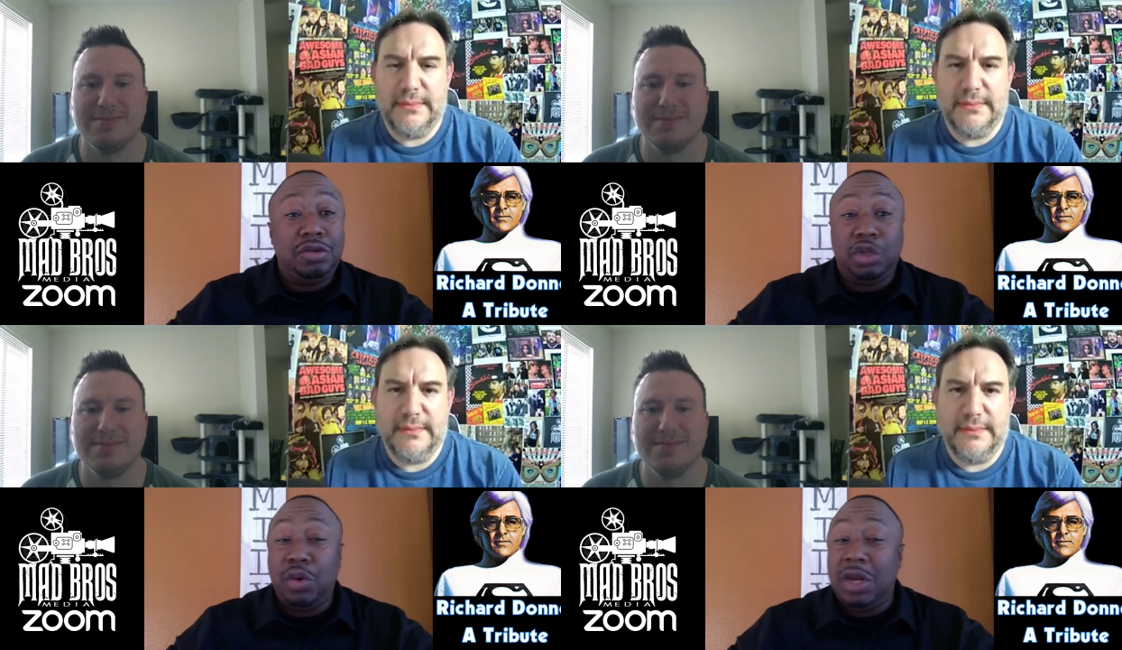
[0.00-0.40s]

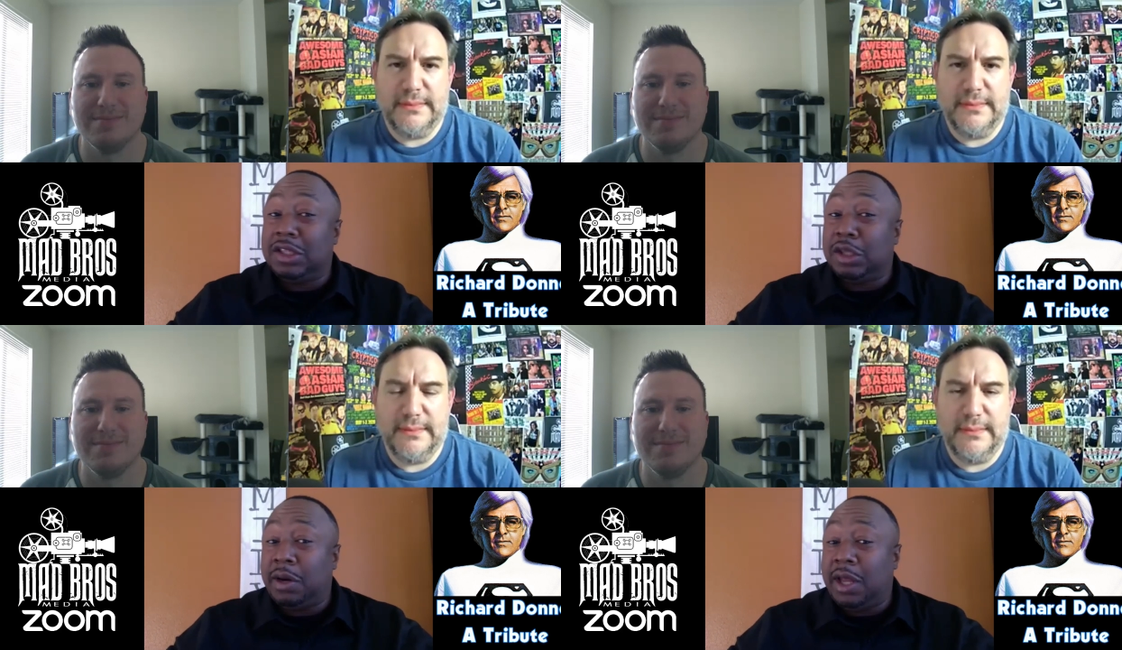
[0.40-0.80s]

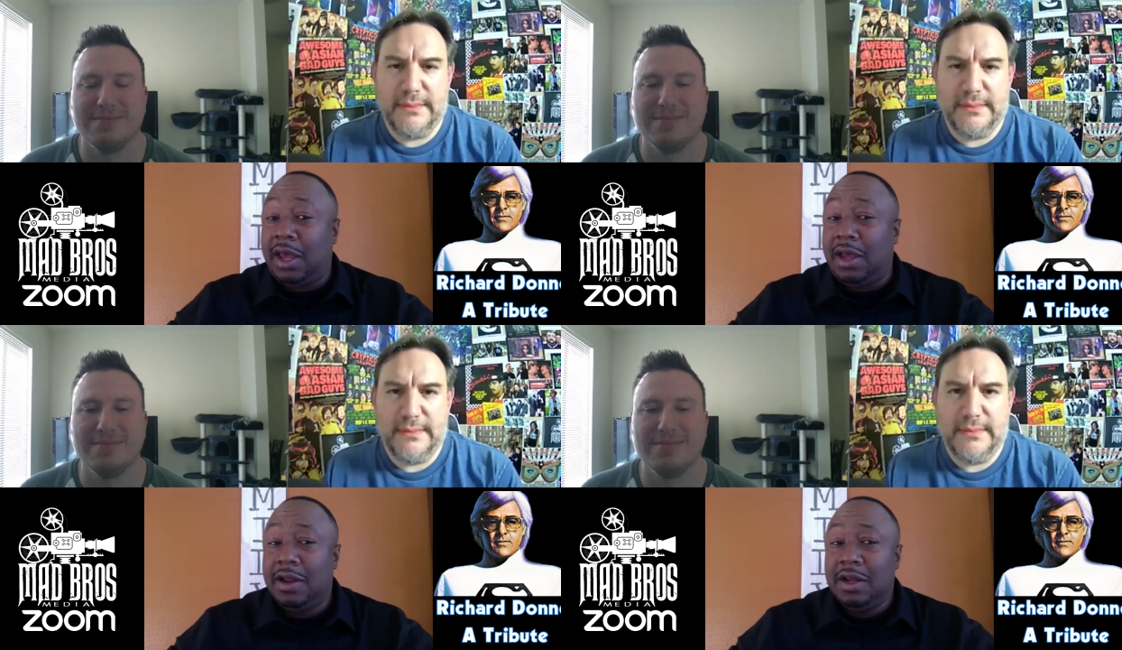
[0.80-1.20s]

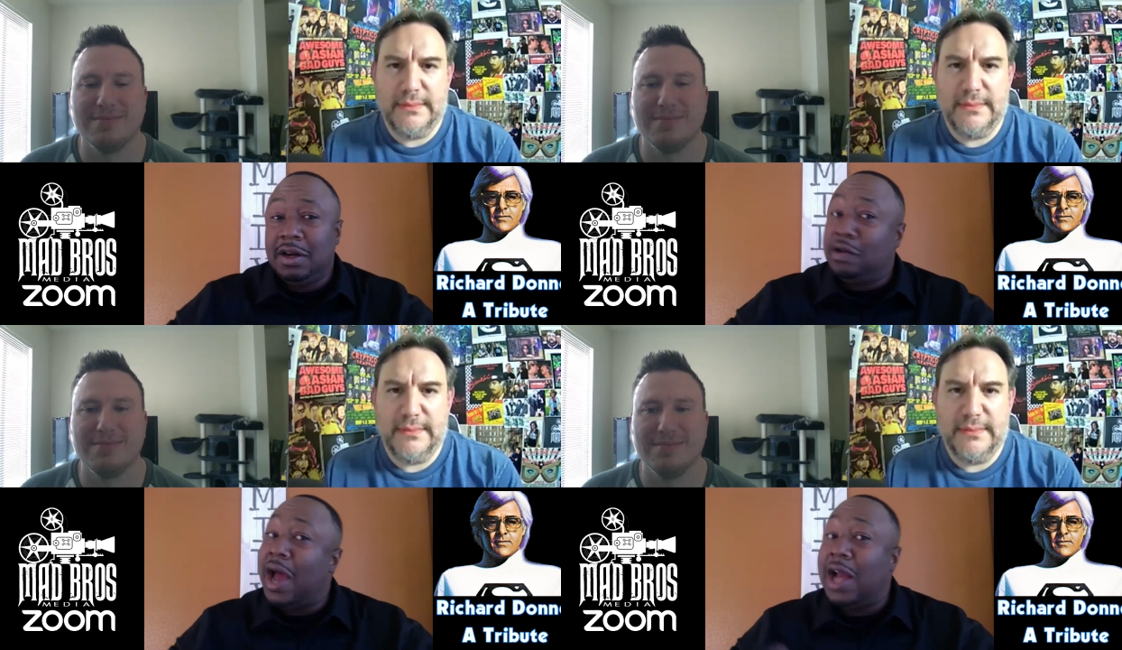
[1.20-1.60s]
Speaker 1: 23,
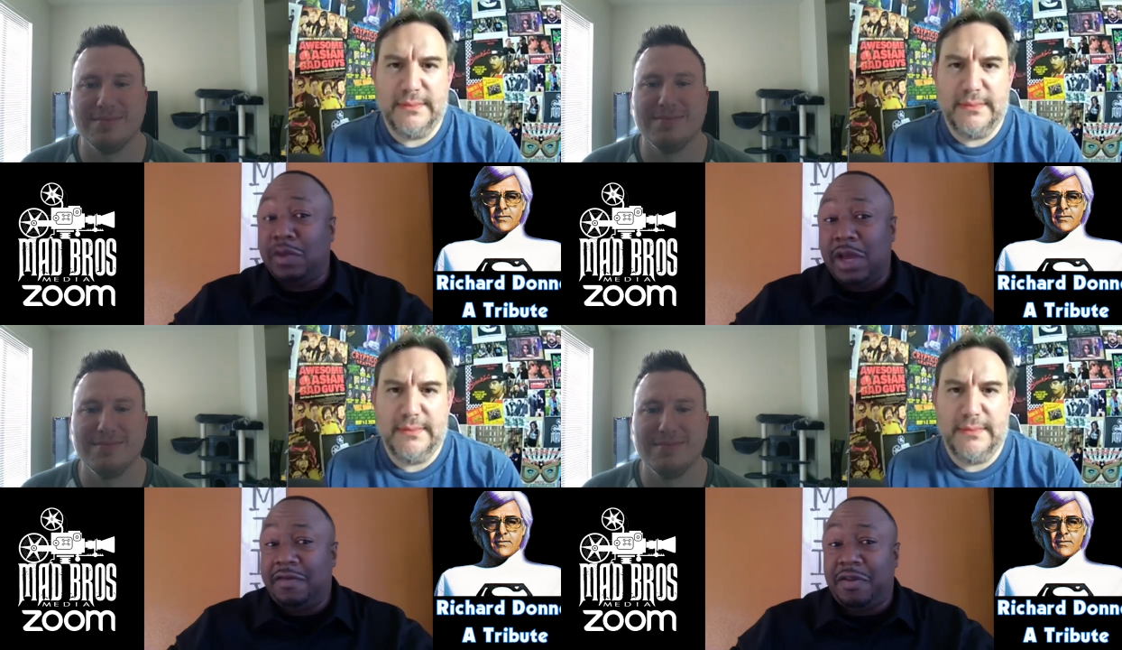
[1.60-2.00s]

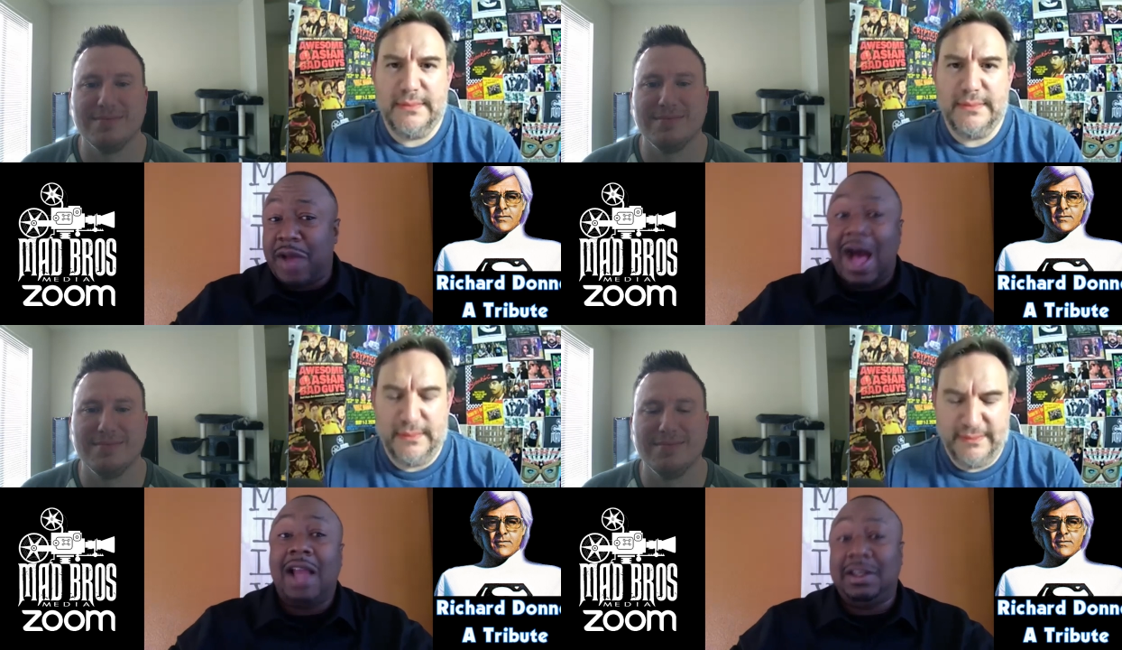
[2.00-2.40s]
graduating from
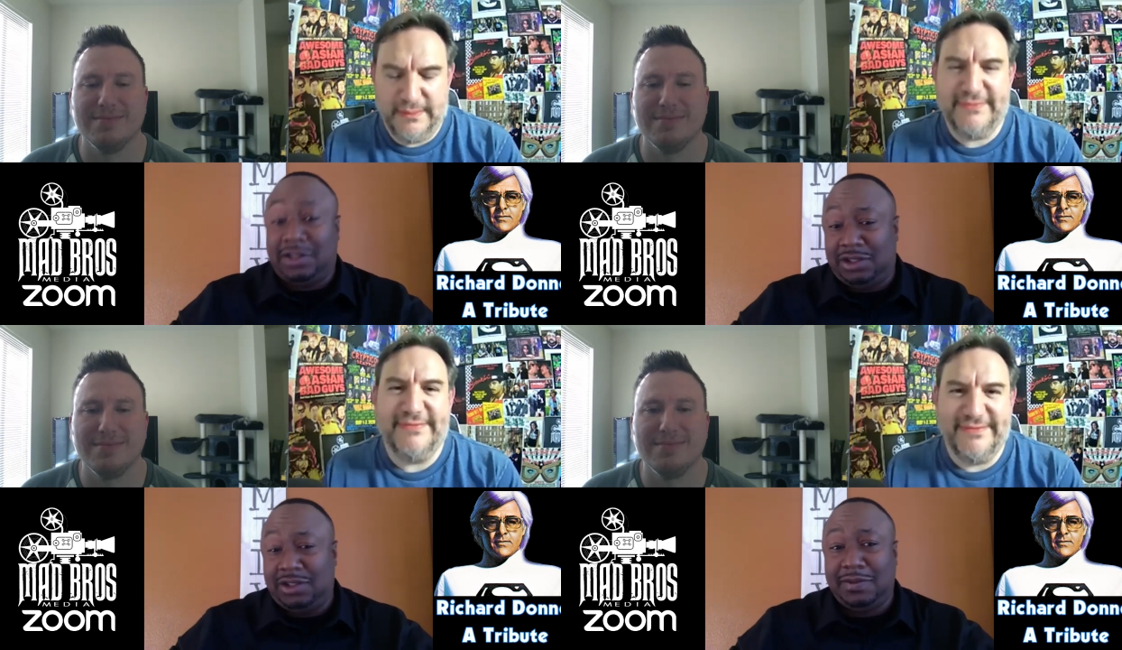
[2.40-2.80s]

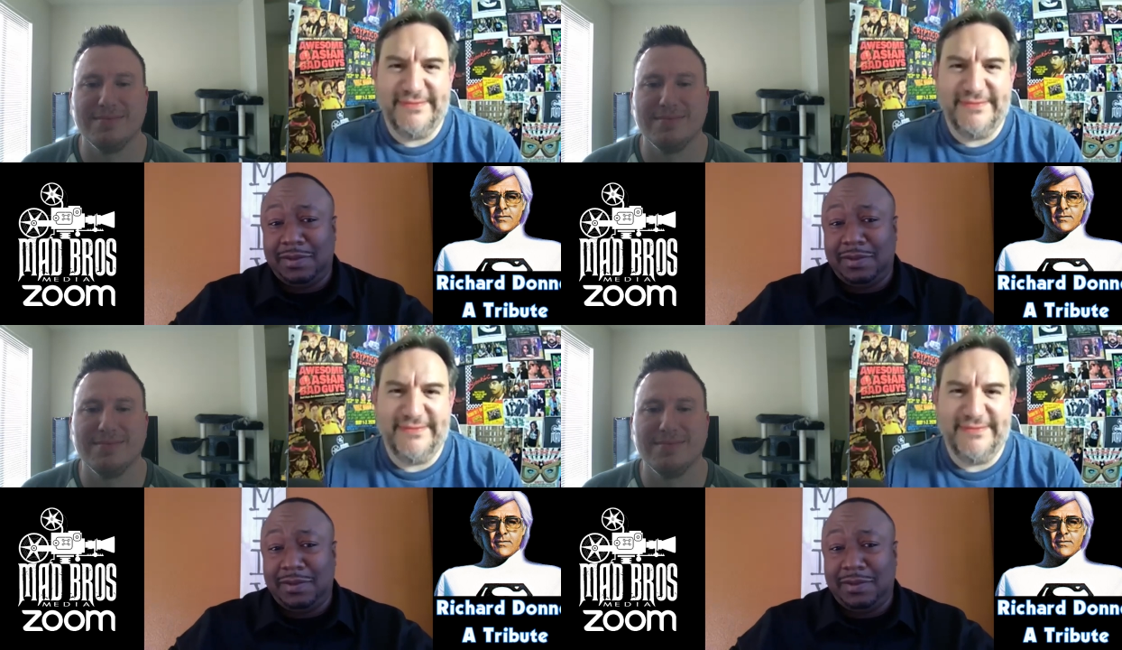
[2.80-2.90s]
college.